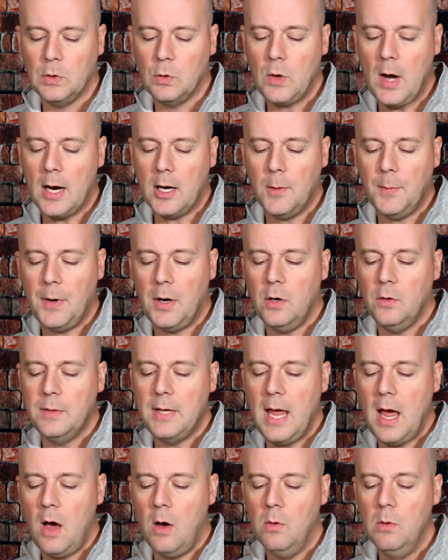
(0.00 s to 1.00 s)
Cracker Barrel
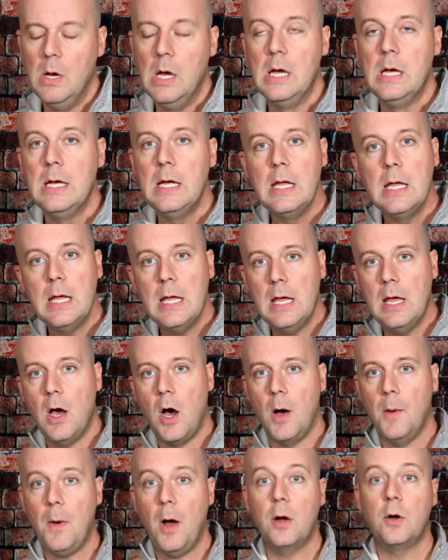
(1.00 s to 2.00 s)
now
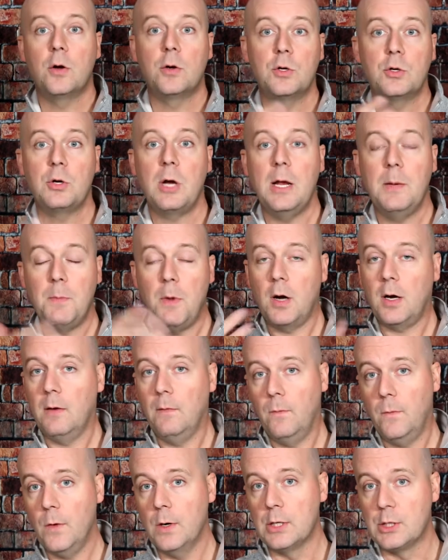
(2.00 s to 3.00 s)
uh, under trademark
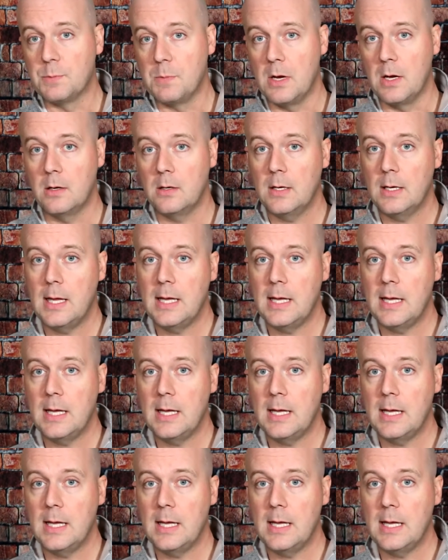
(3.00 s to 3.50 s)
infringement.